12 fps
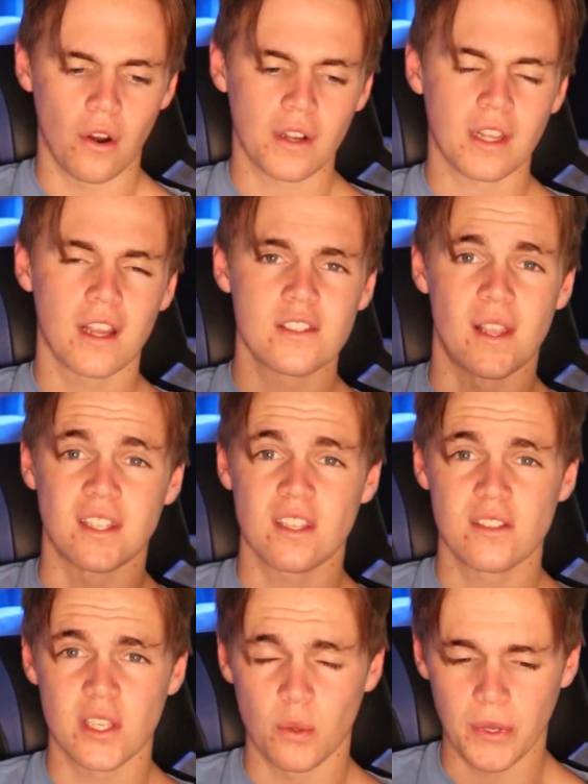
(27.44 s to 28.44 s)
Alrighty guys, as you can
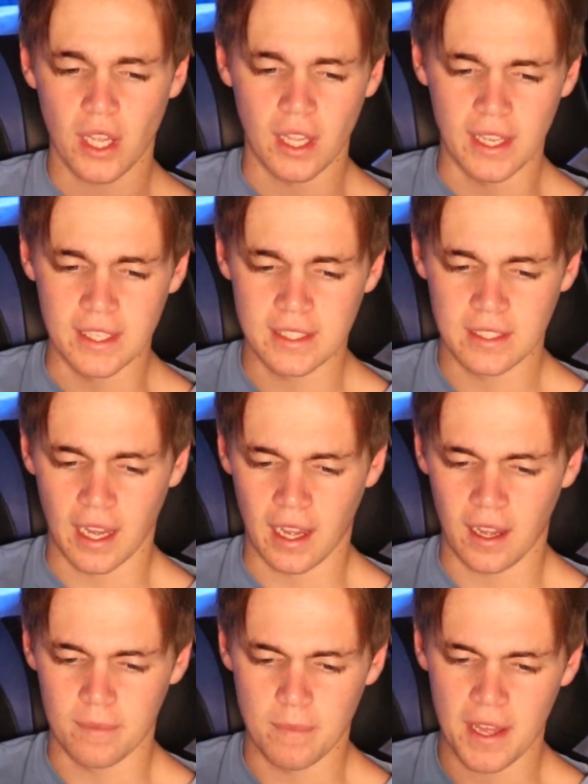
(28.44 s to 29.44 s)
see, we are in
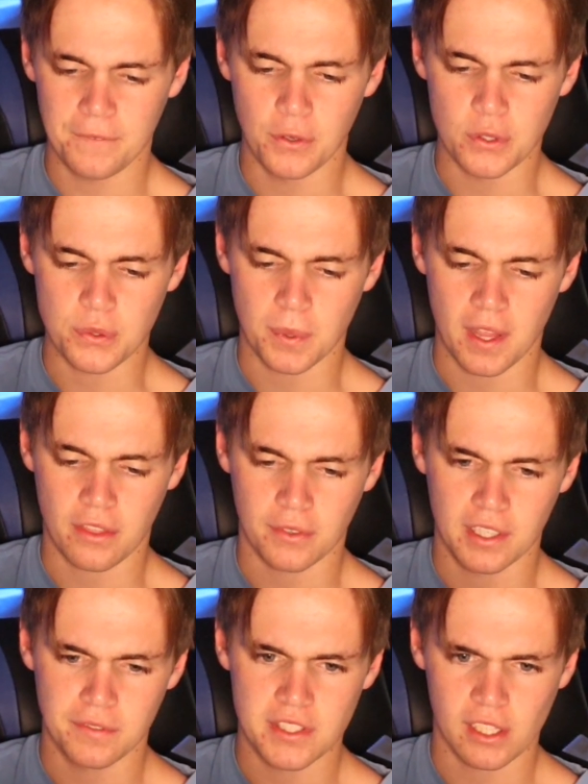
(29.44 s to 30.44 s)
uh, MadFUT
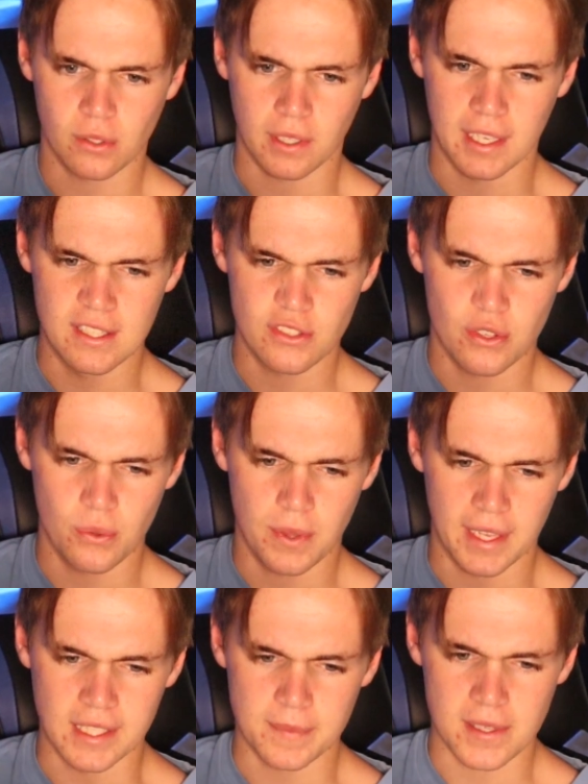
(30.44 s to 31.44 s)
23, and if we take a look into
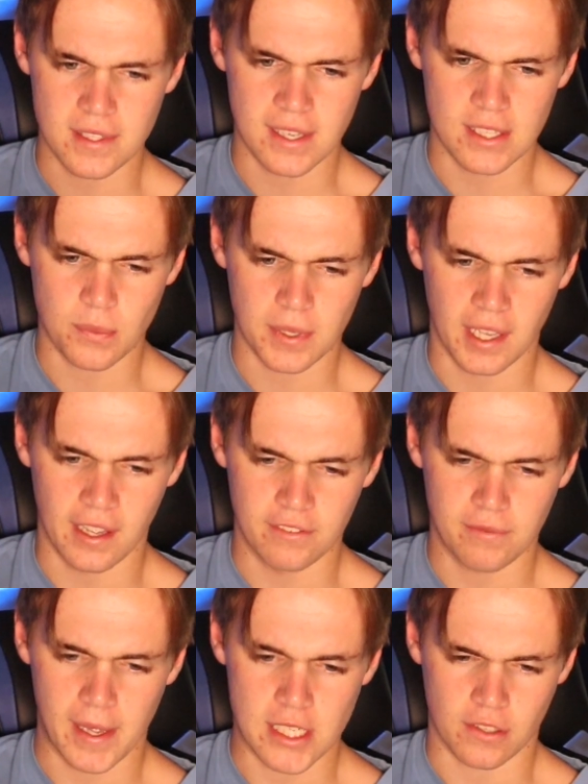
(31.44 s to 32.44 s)
the SBCs, we
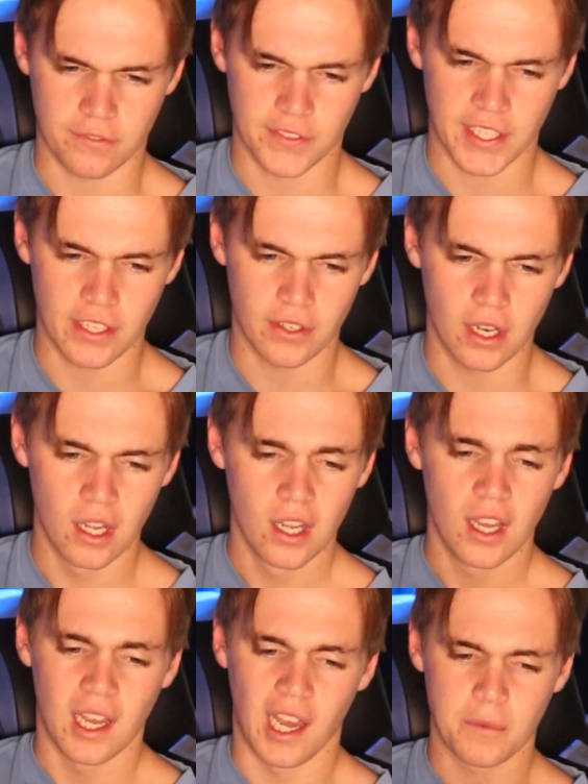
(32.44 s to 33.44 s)
have Patrick Vieira.
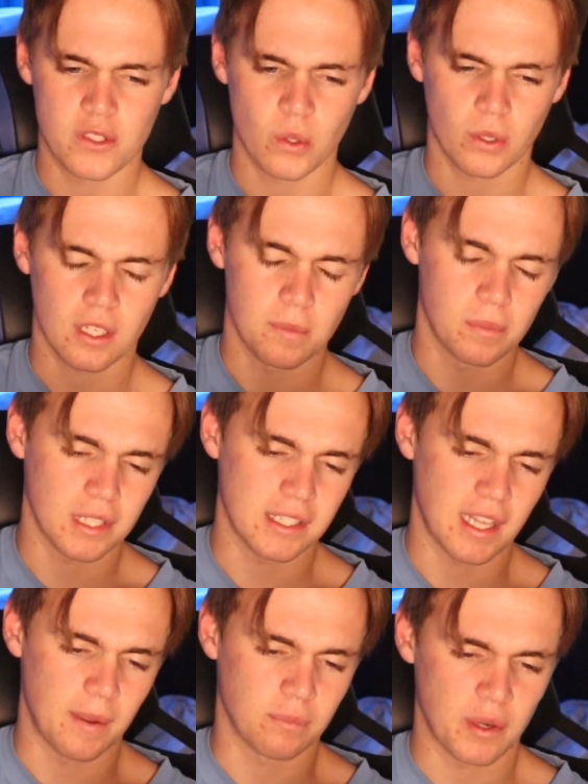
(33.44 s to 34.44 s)
Uh, we still got to complete
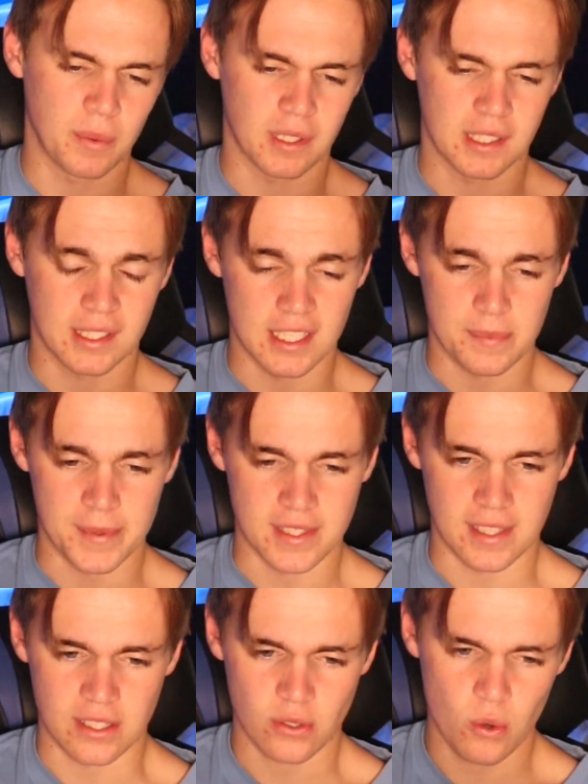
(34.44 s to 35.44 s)
that Premier League
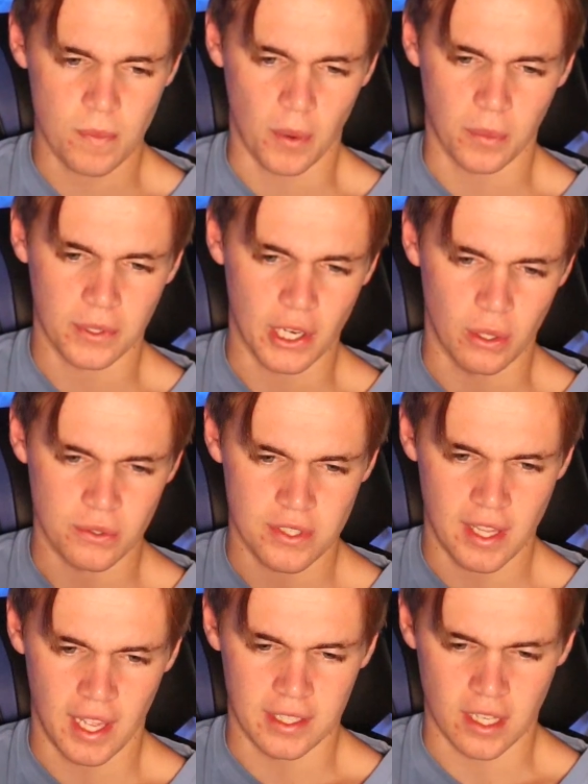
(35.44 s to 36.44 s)
SBC too, but we'll get onto
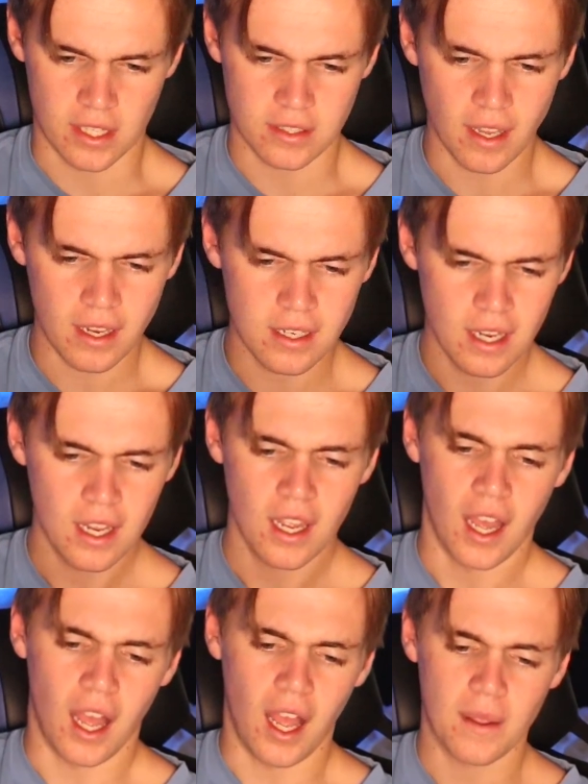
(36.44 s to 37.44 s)
that another day.
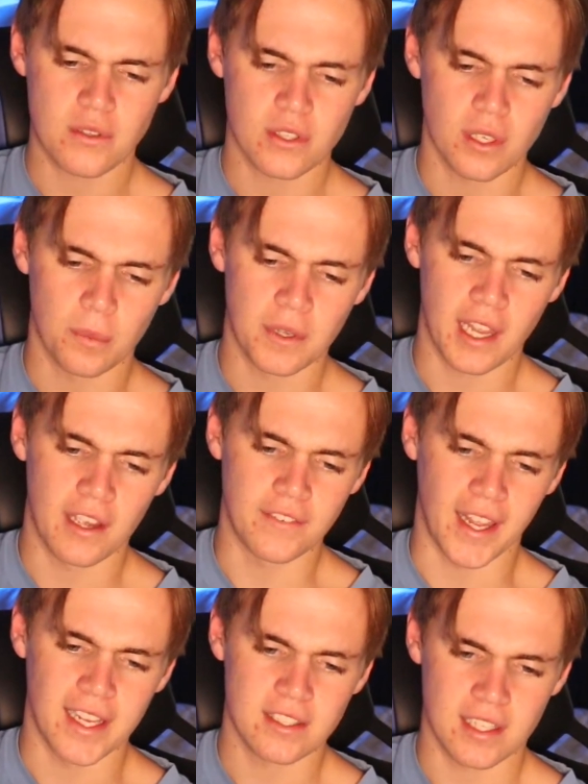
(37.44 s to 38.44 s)
Uh, so yeah, we have
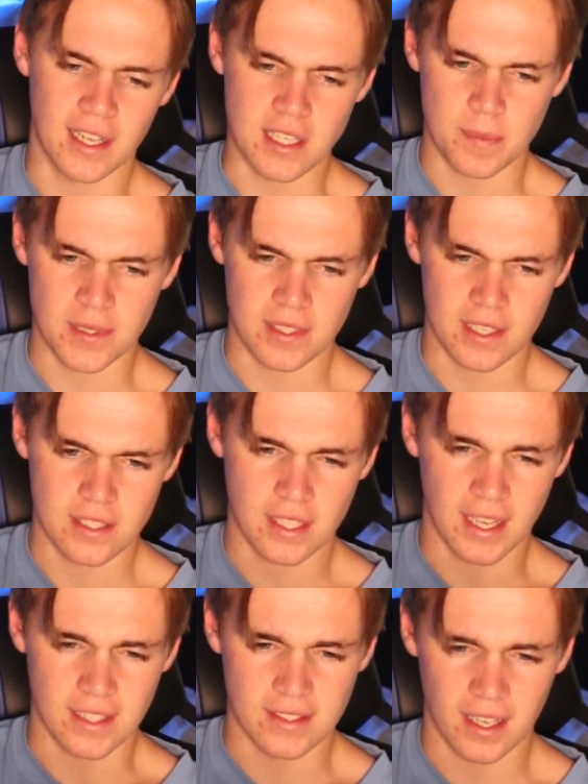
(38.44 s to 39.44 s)
18 SBCs to
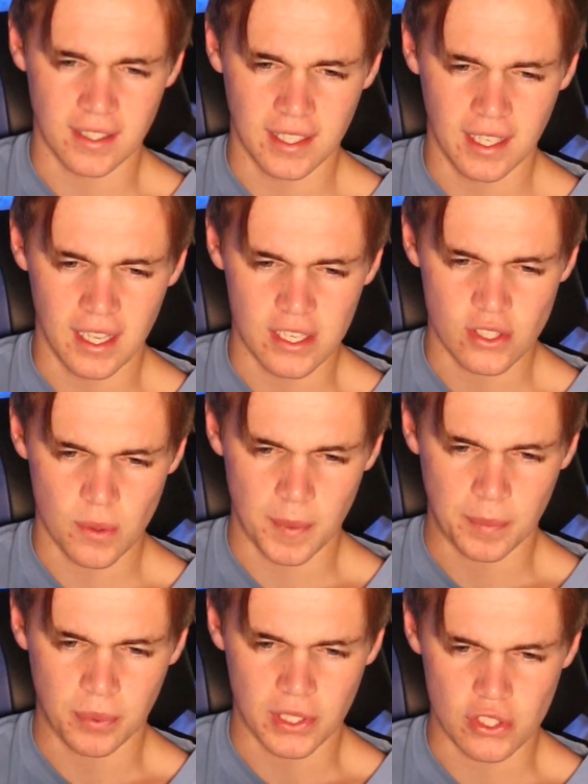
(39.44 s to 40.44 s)
get done here. It should
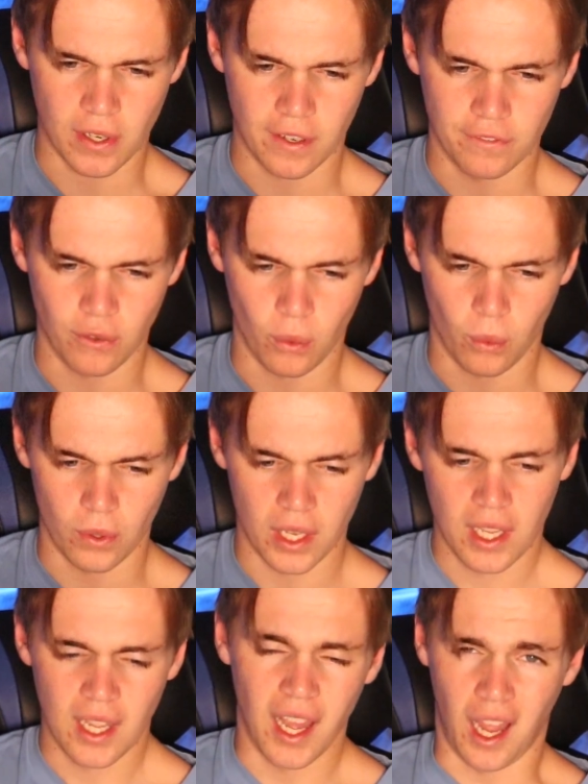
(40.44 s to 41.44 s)
be pretty straightforward.
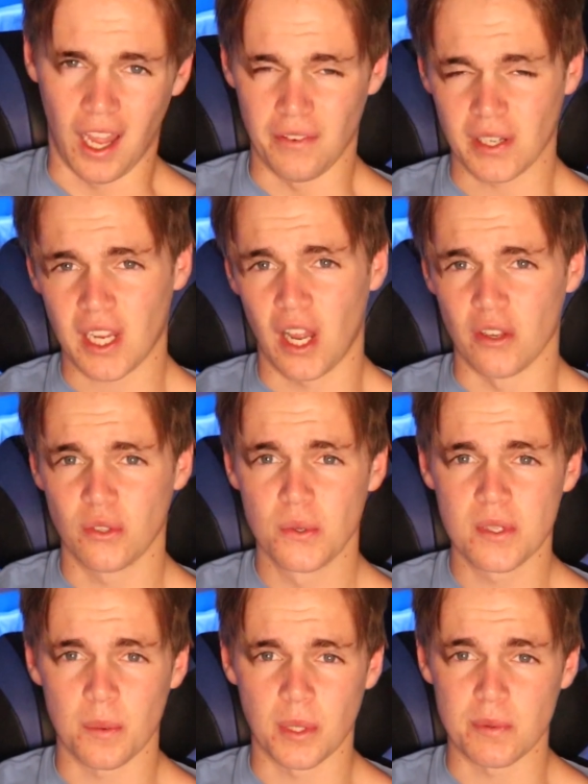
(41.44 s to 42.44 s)
Uh, if I can't do
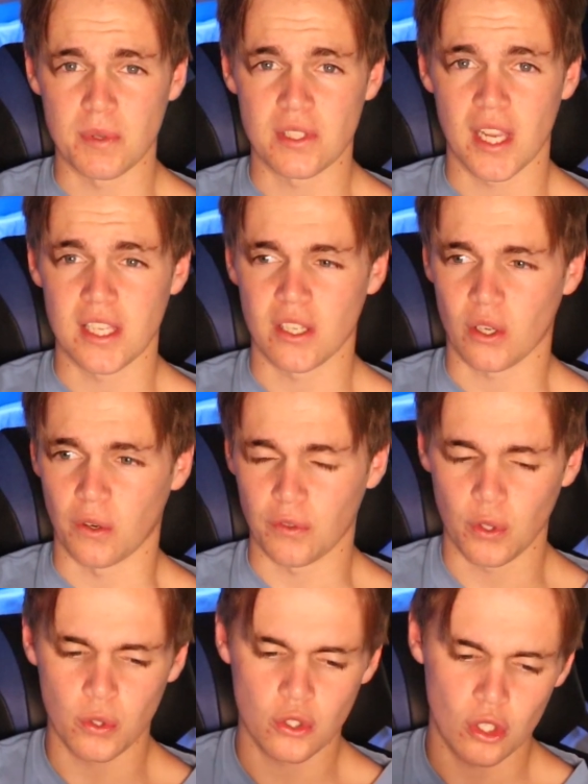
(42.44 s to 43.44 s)
some of the SBCs, I'll go off
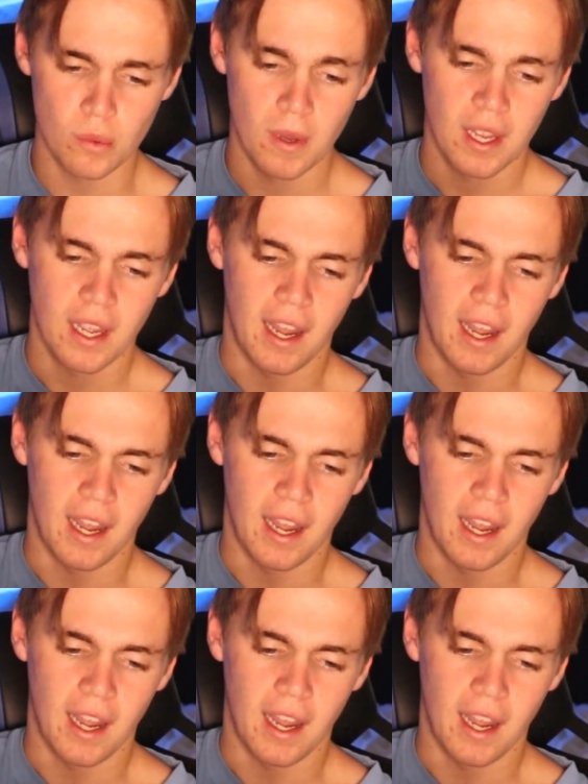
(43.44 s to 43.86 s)
YouTube.